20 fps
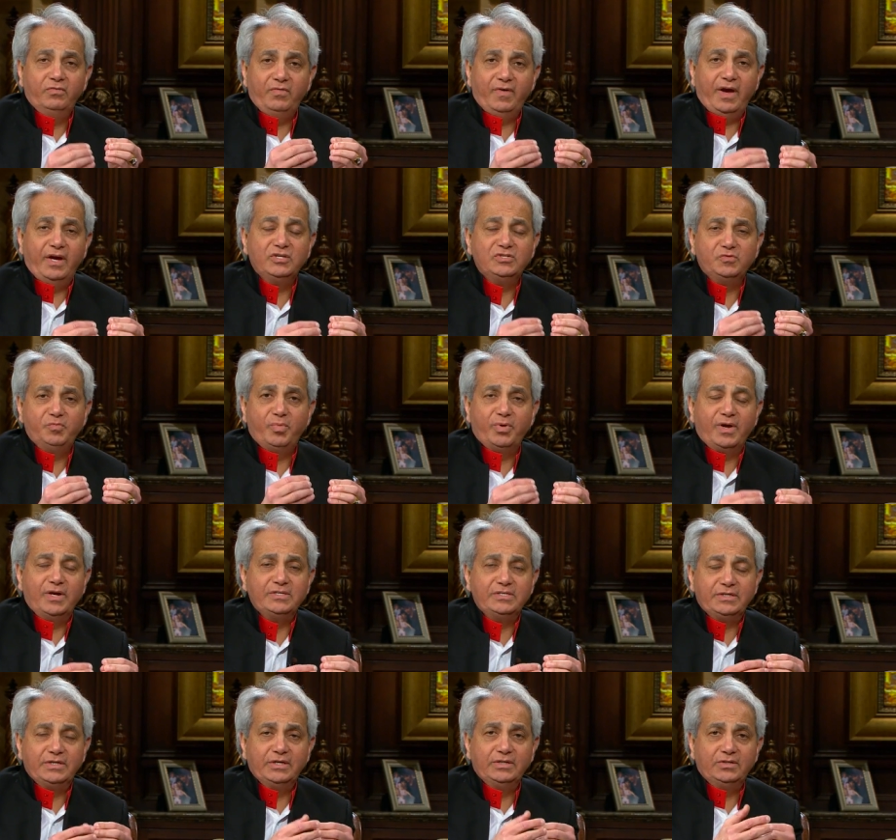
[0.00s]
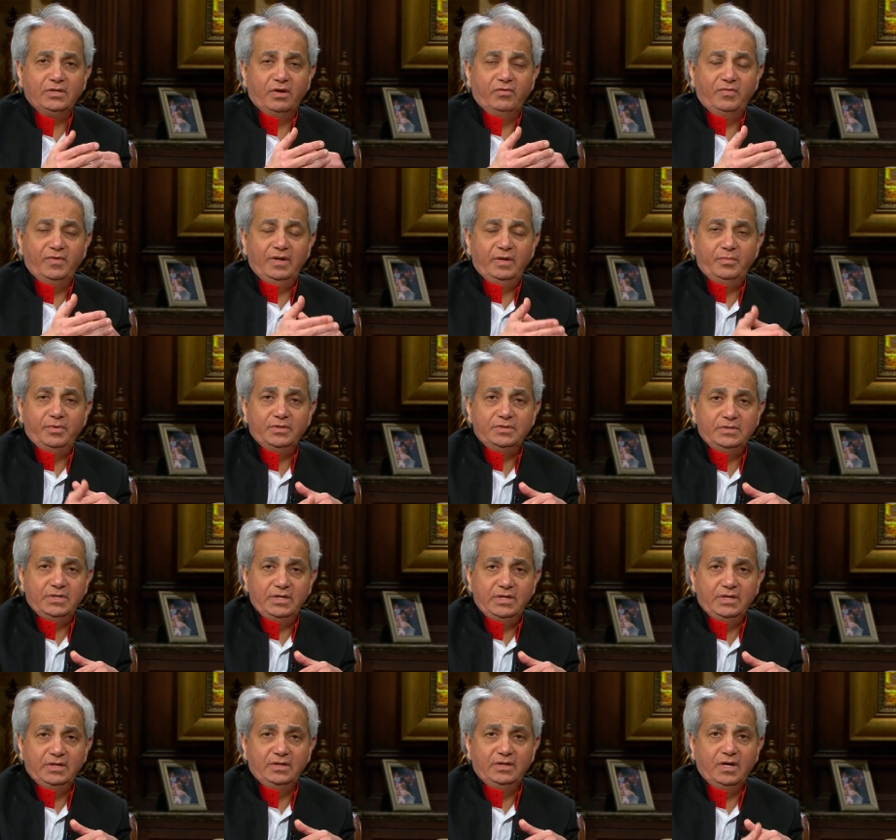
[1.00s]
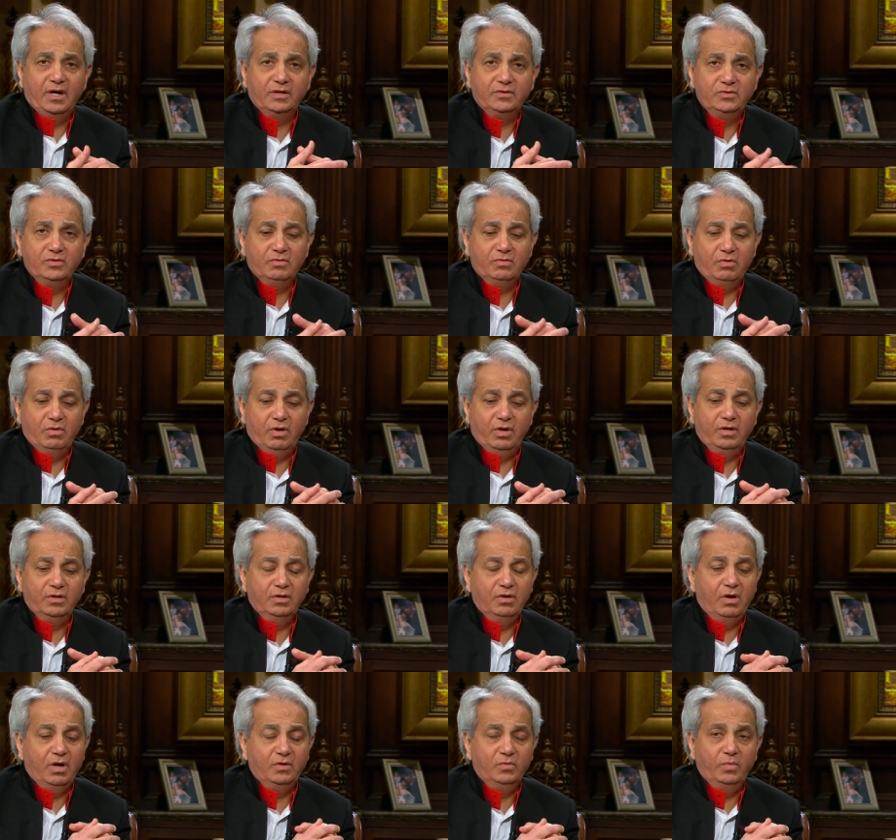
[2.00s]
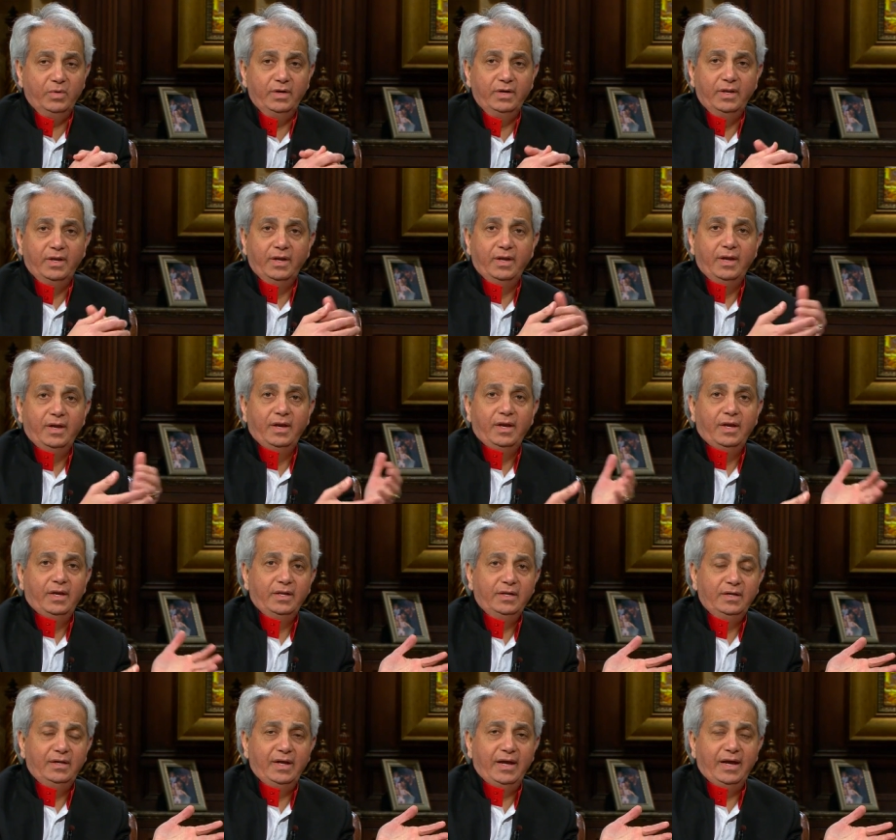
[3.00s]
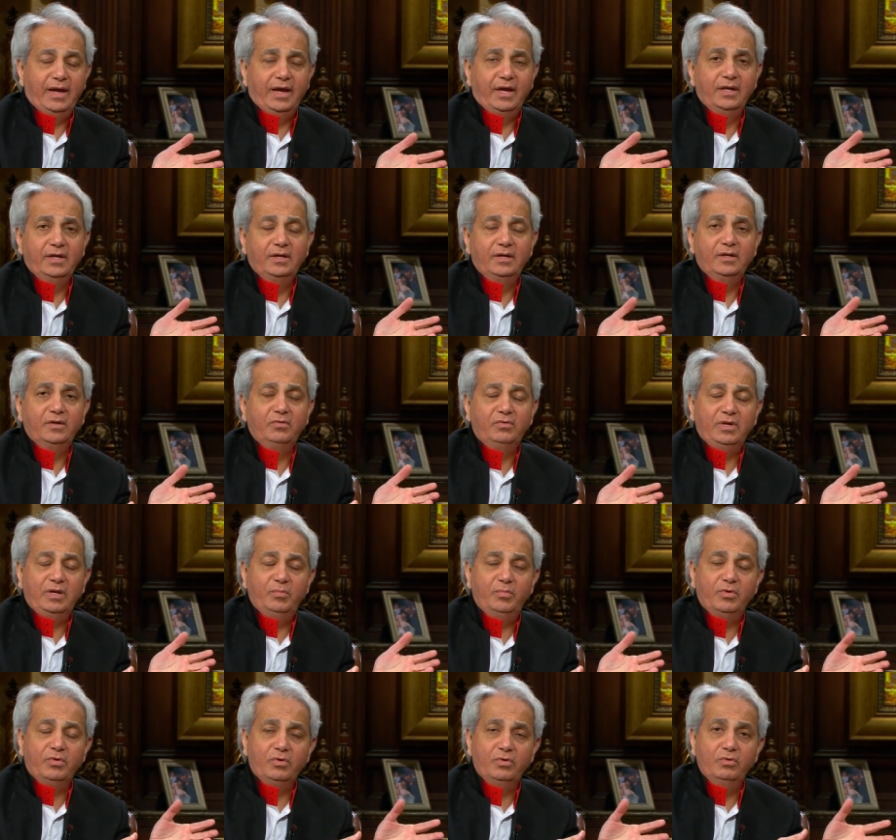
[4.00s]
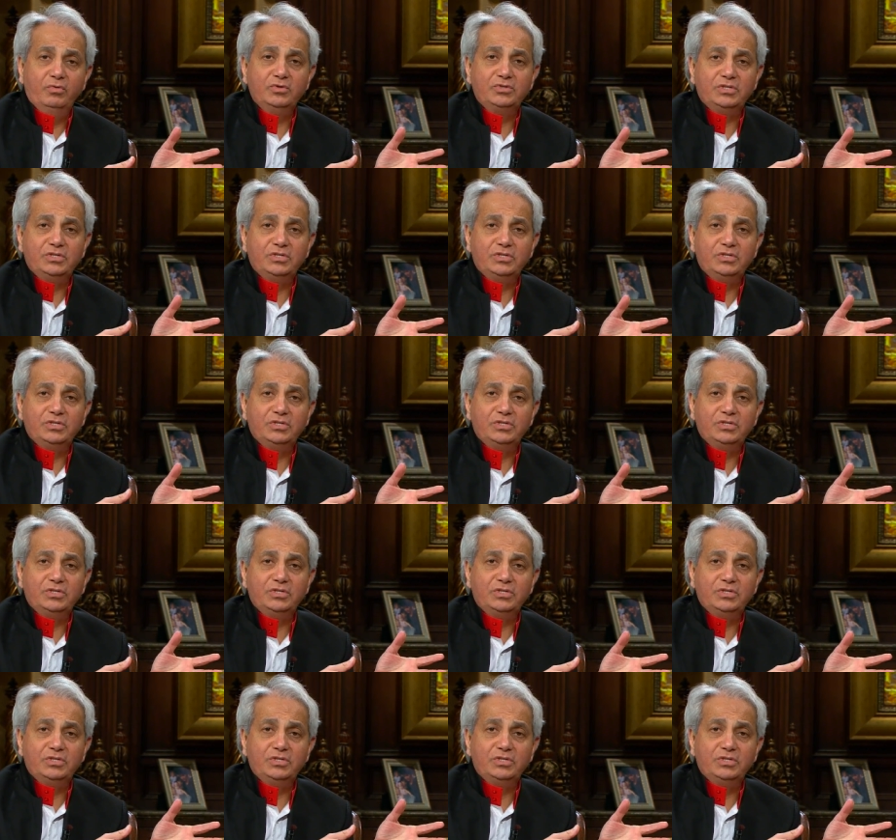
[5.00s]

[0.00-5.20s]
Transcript: vice president of Liberty, mm -hmm. Dr. Ron Godwin, Dan Reber, who